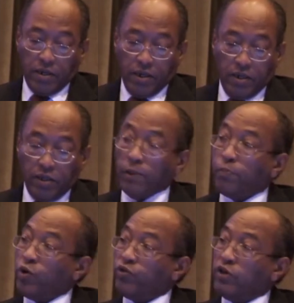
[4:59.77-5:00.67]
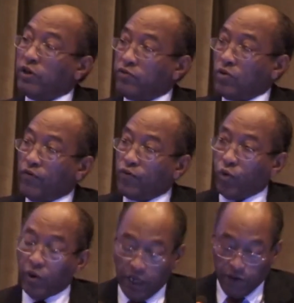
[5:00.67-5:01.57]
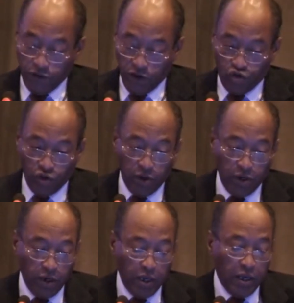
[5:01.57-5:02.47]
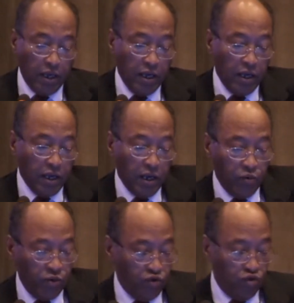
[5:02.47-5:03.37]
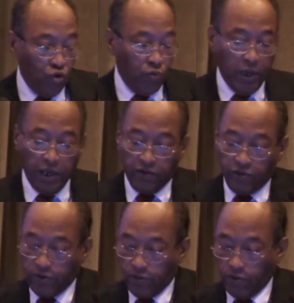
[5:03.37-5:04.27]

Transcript: in the process of colonization which took place